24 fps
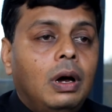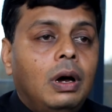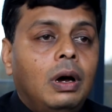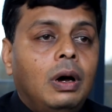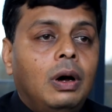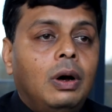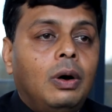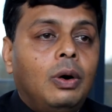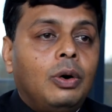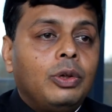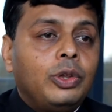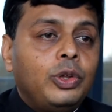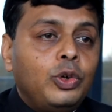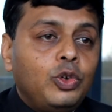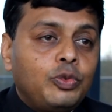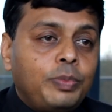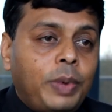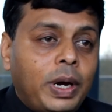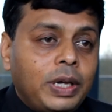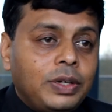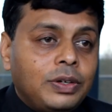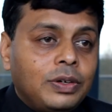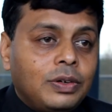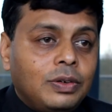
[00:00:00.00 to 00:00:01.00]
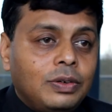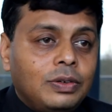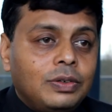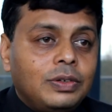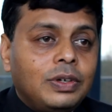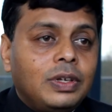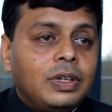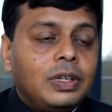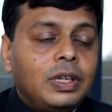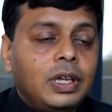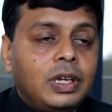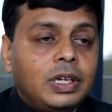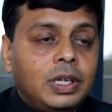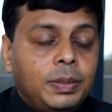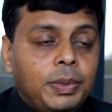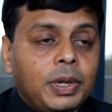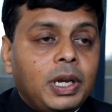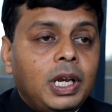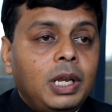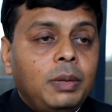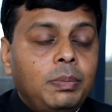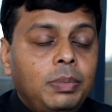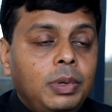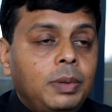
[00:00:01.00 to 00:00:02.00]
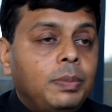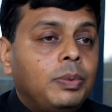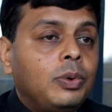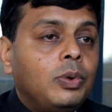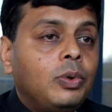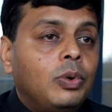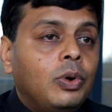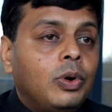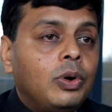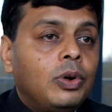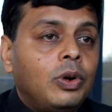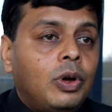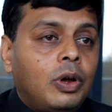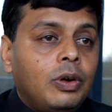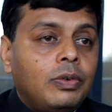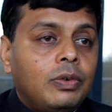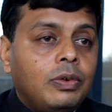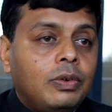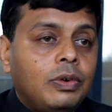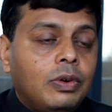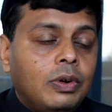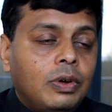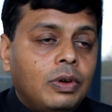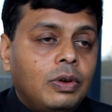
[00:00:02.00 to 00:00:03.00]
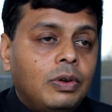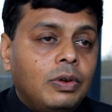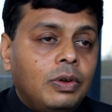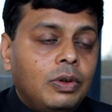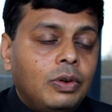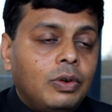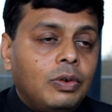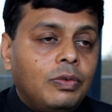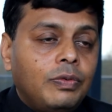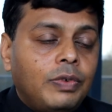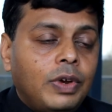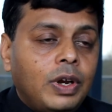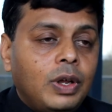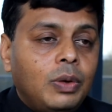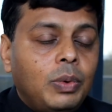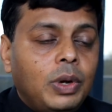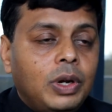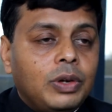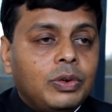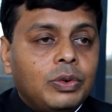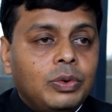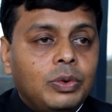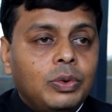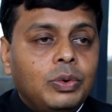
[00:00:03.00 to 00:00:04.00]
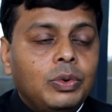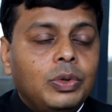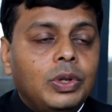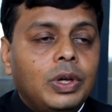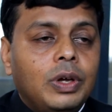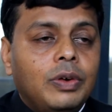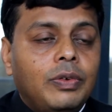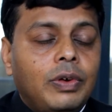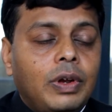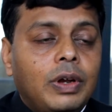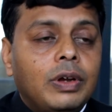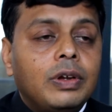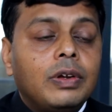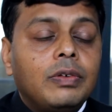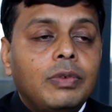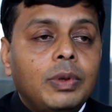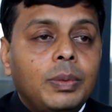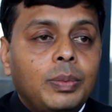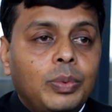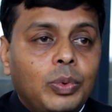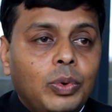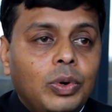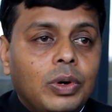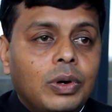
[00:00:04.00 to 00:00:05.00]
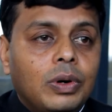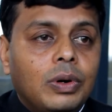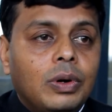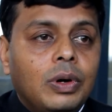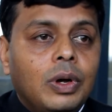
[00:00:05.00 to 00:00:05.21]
uh, or they use bicycles and they're typically people who are not uh, you know very well to do they're relatively poor